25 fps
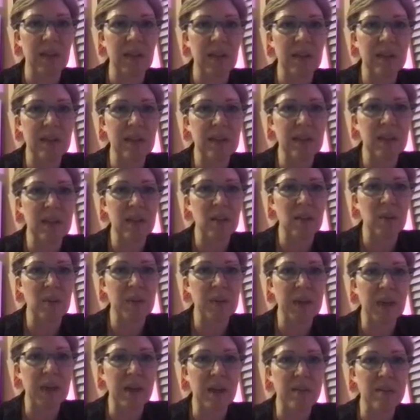And then here
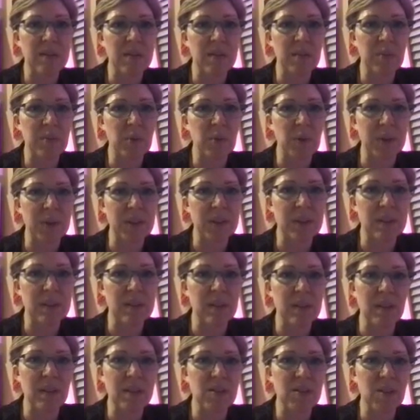we have some great
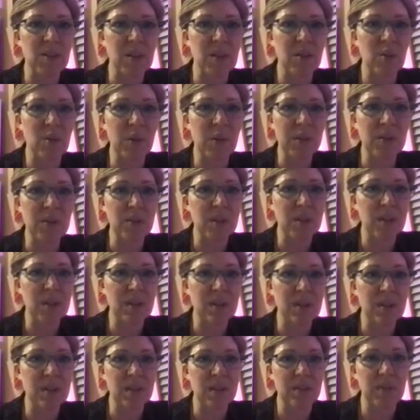discussion
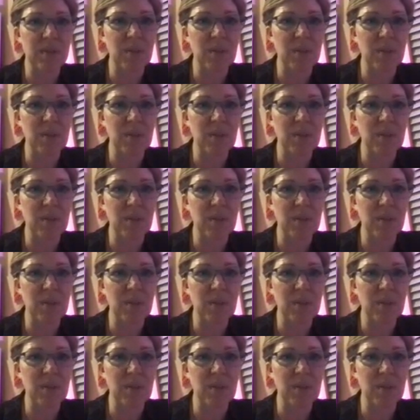questions.